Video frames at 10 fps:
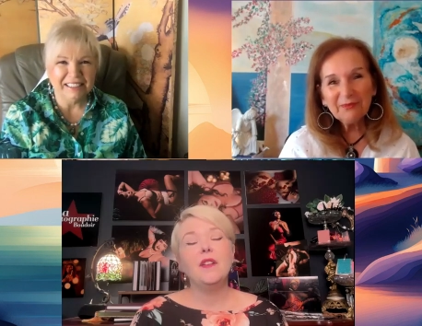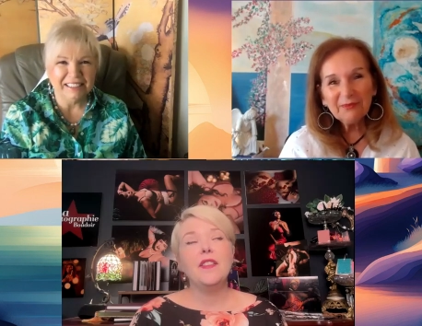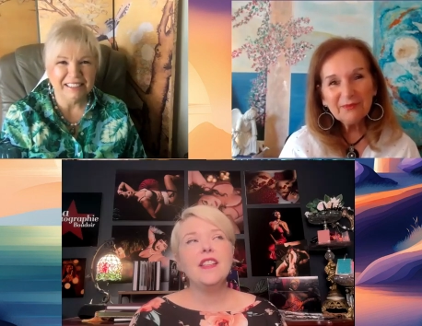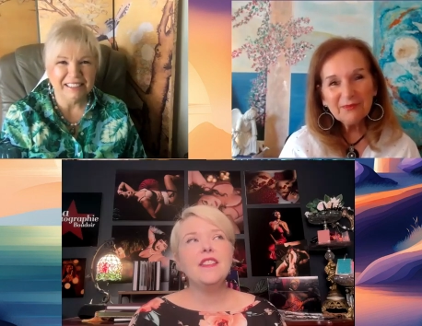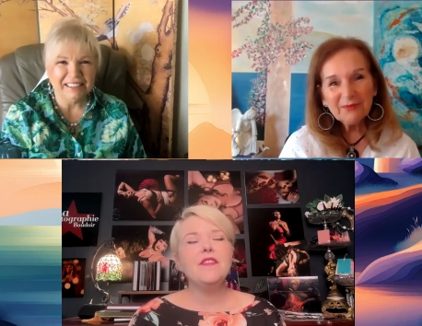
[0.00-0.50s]

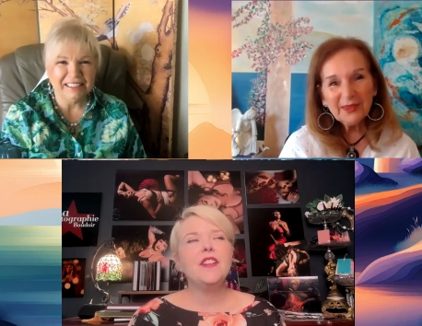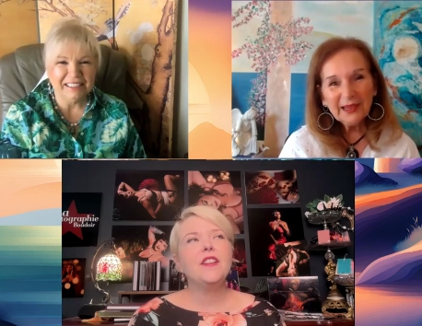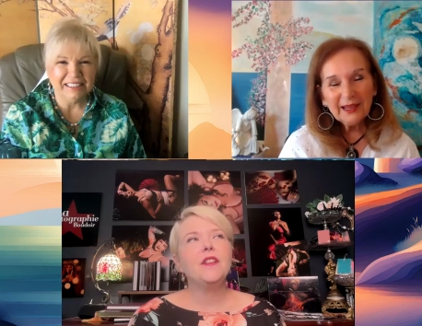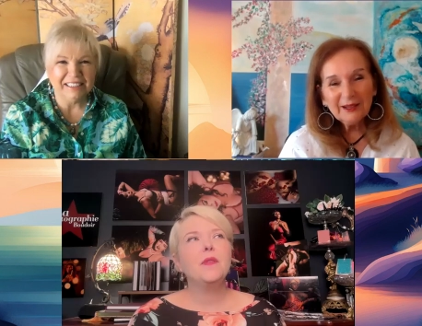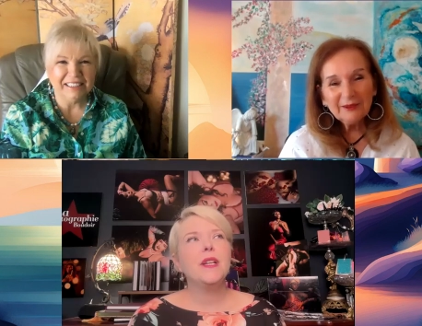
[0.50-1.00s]
Speaker 1: That's a very
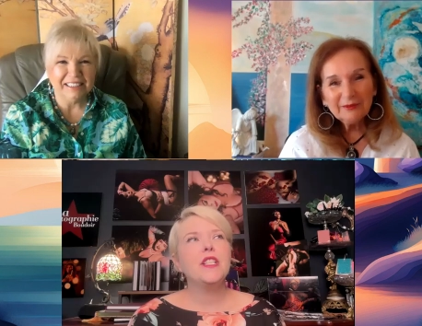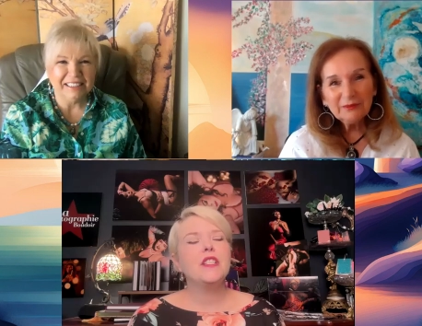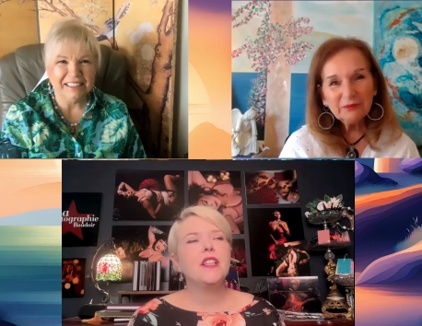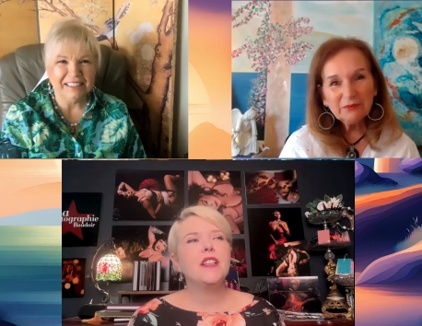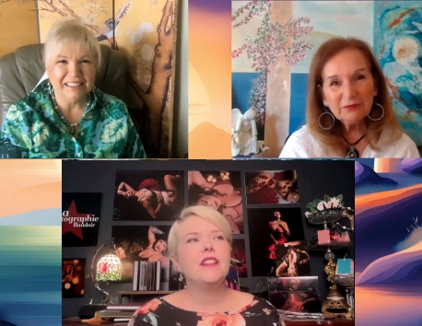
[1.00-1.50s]
good
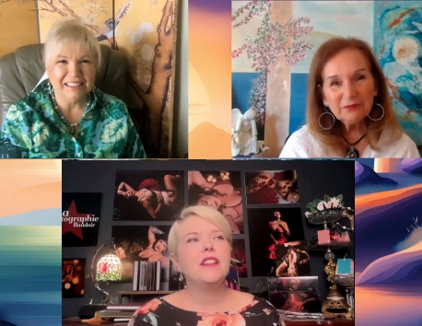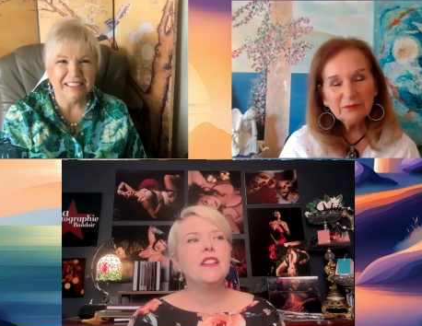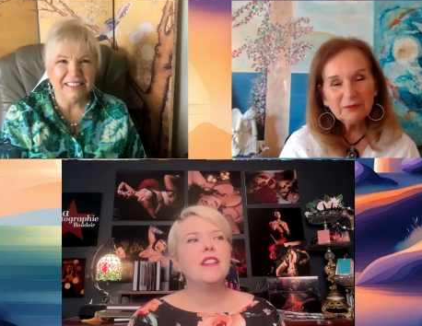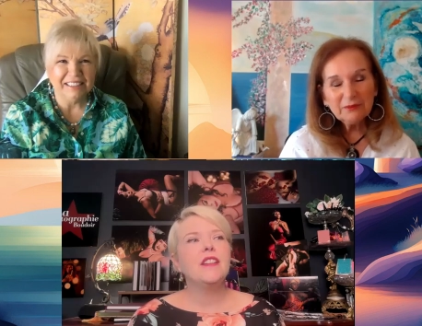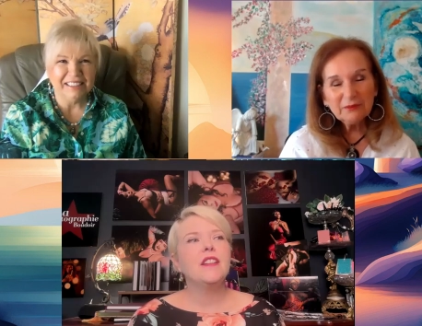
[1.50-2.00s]
question.
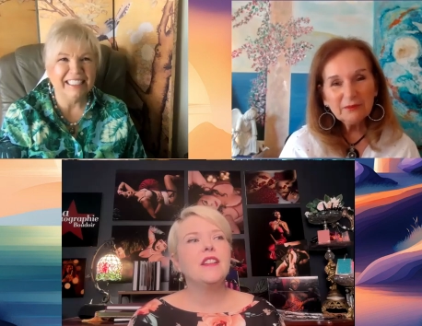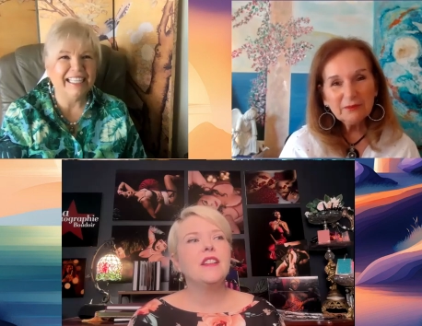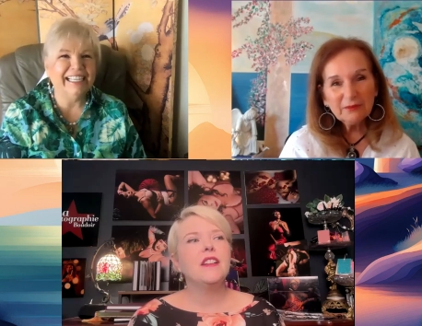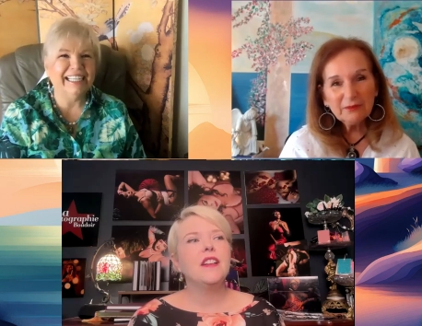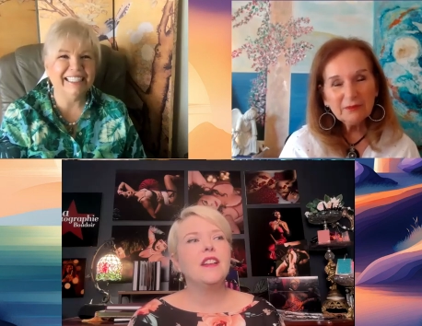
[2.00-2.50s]

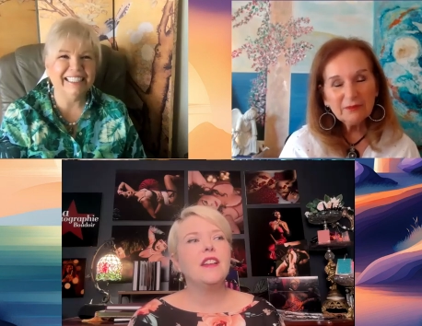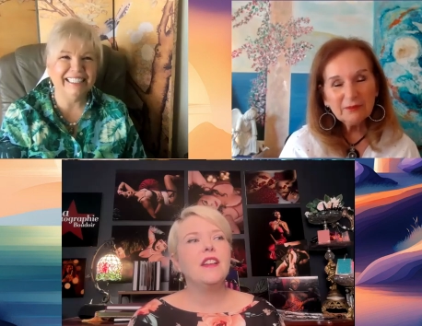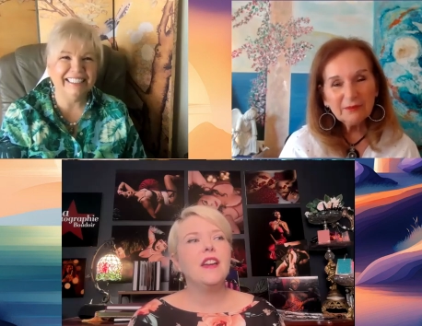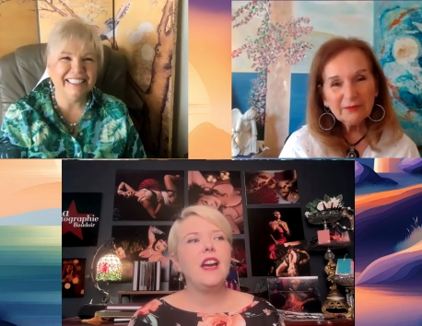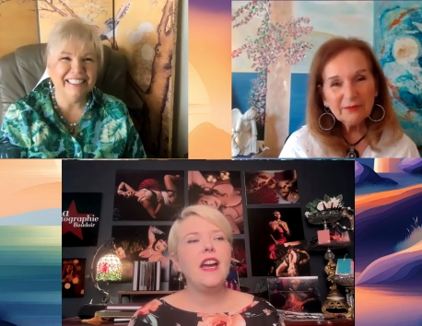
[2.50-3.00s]

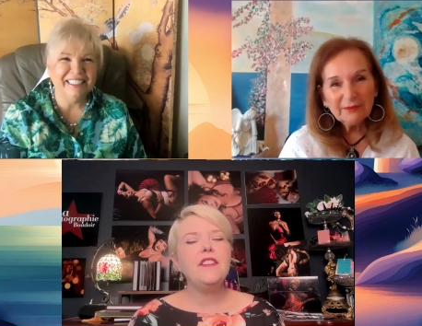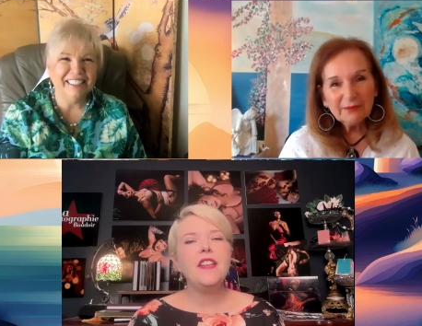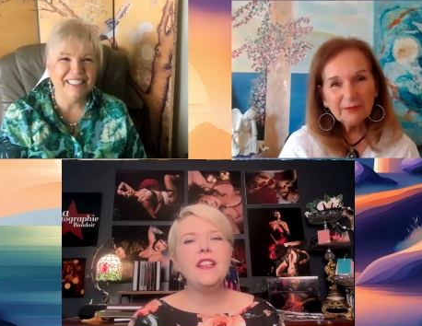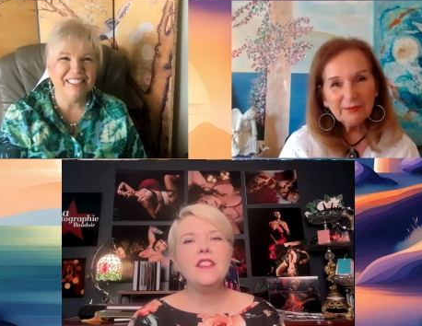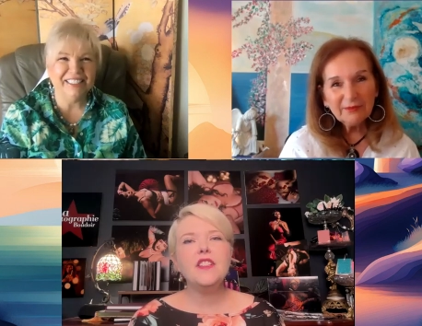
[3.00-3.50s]
I
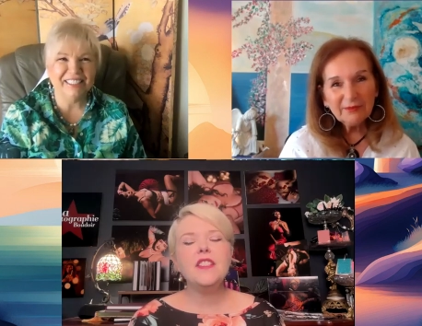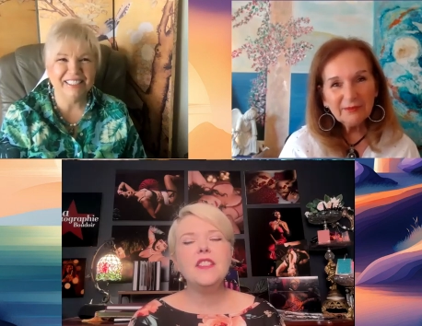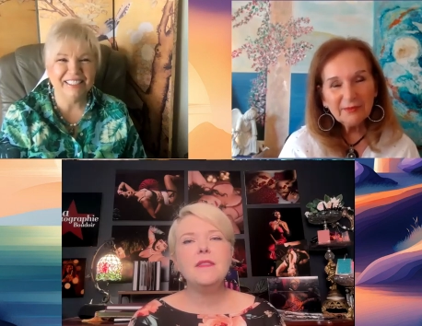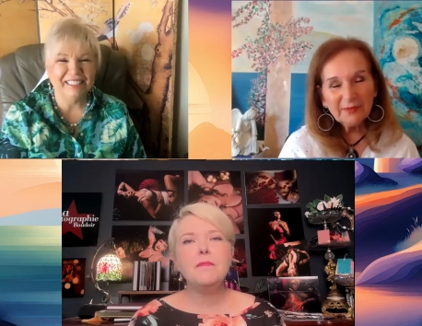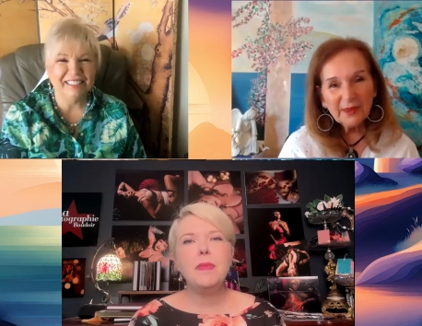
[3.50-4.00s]
think
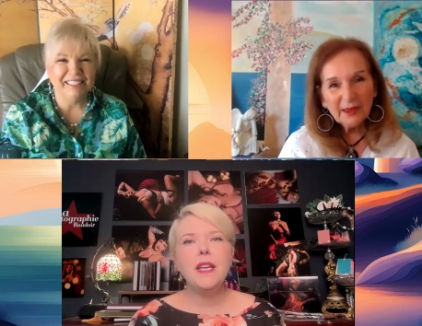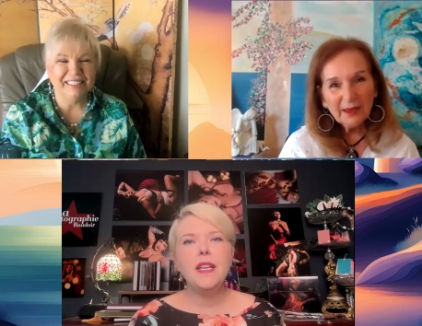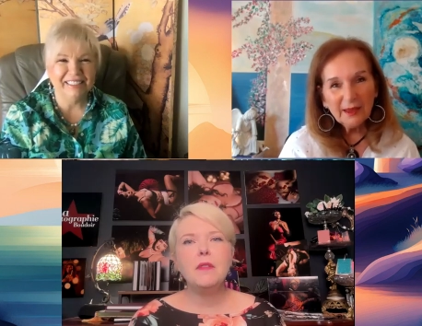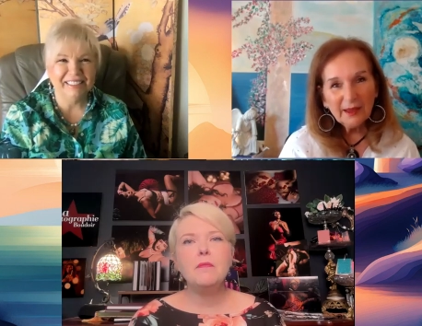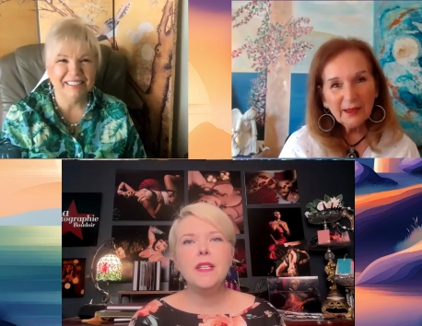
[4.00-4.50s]
just
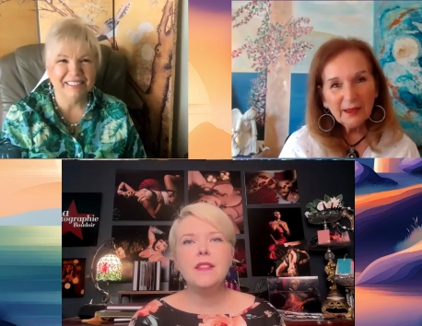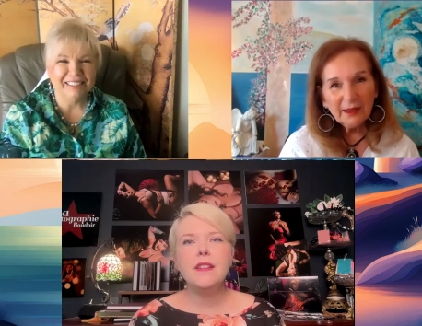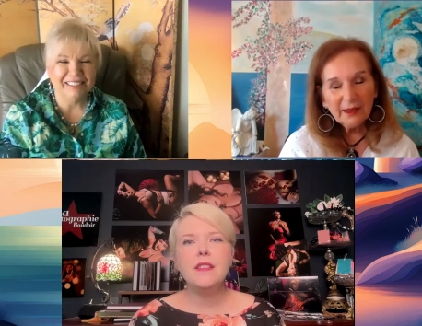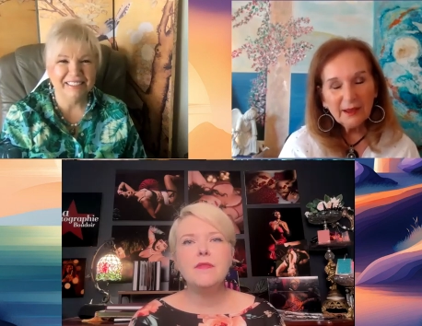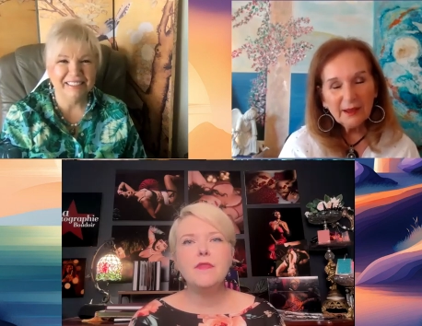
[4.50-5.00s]
being in
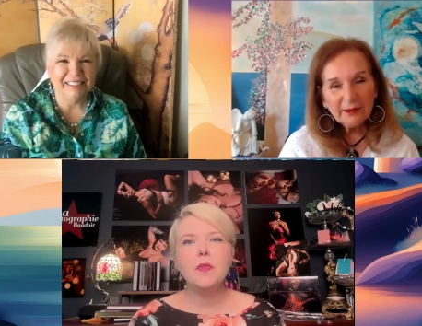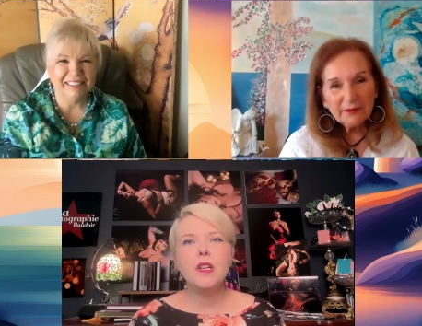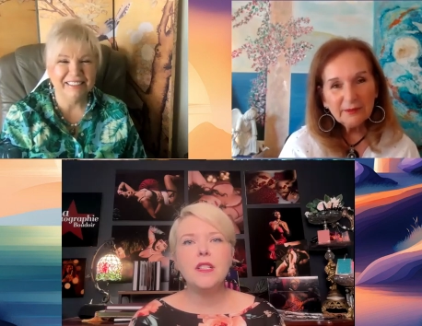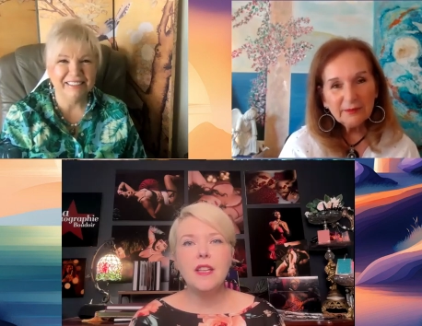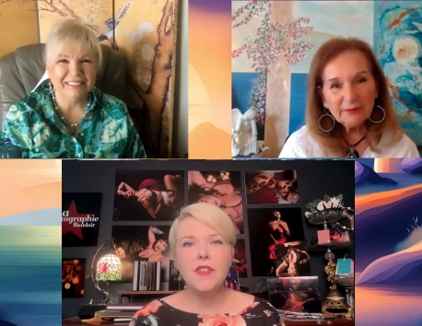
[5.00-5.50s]
business
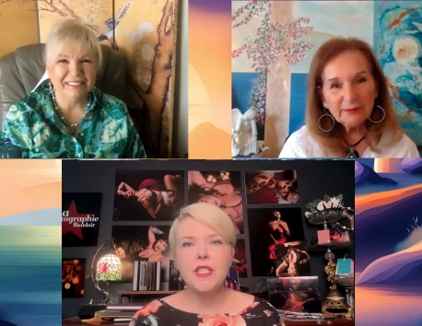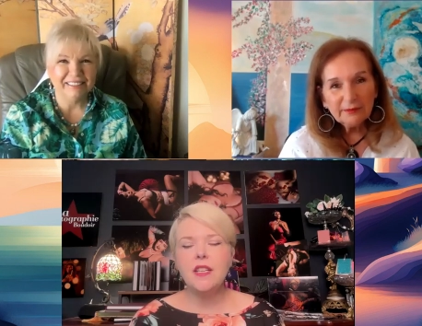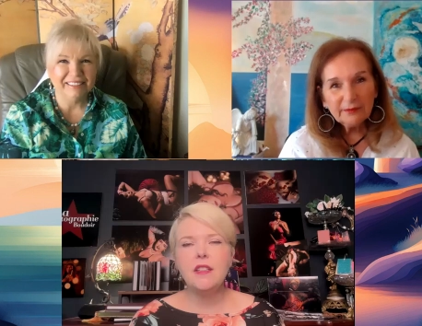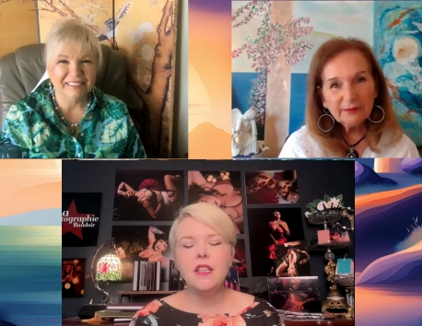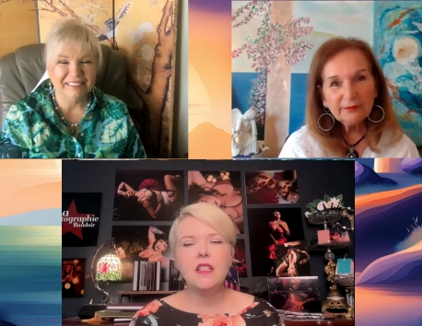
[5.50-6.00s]
for
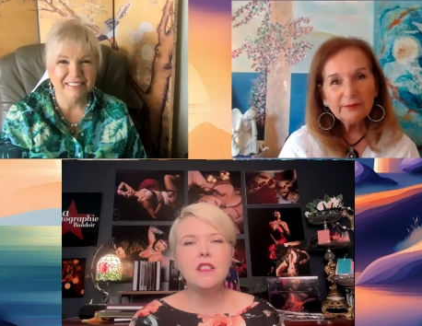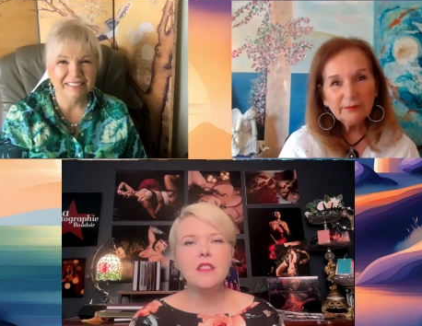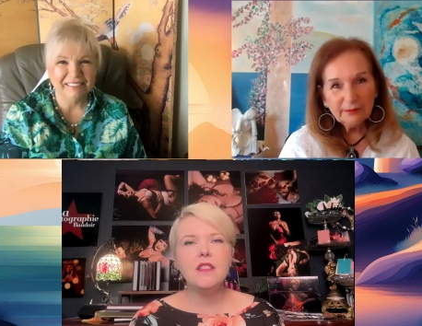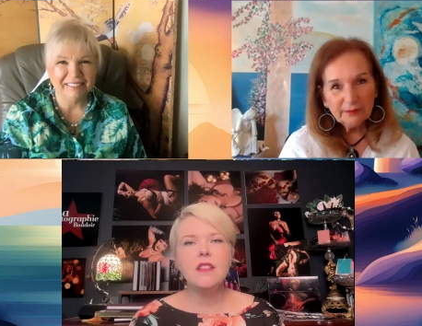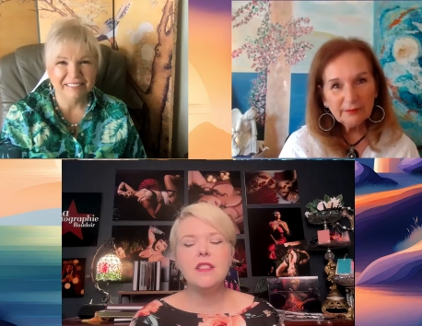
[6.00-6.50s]
17 years,